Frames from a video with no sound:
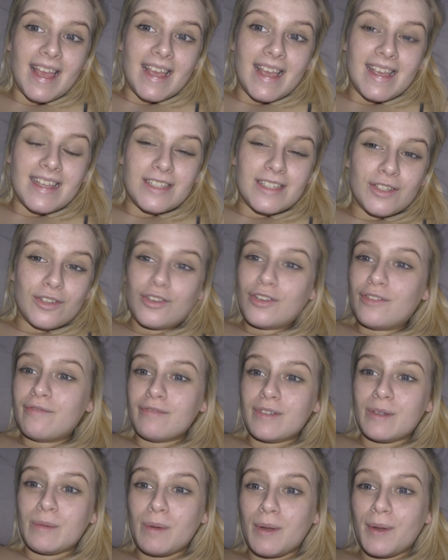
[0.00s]
it's
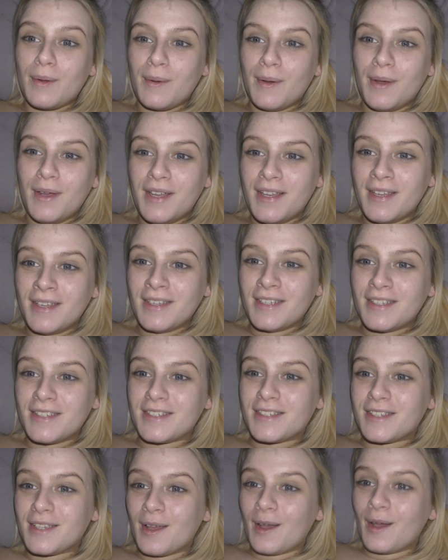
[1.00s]
uncomfortable.
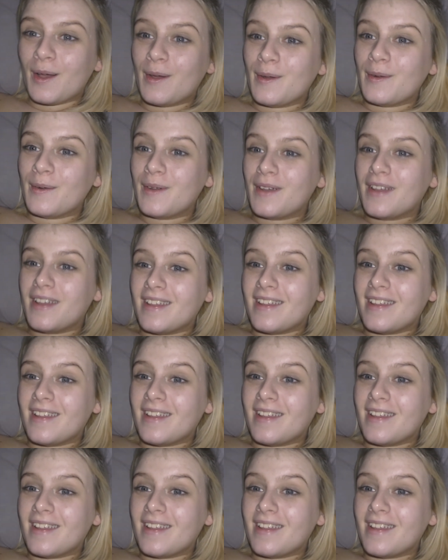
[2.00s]
So